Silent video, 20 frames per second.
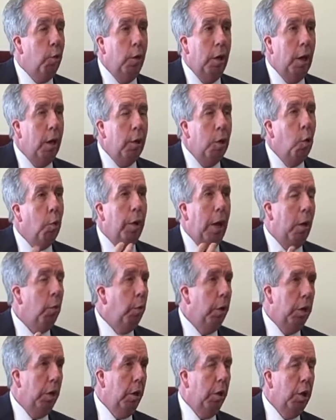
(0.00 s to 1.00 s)
and I know that
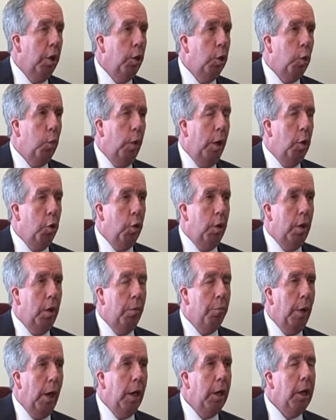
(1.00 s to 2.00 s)
was the situation
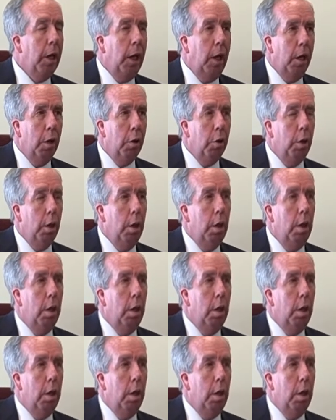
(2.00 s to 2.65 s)
in my case.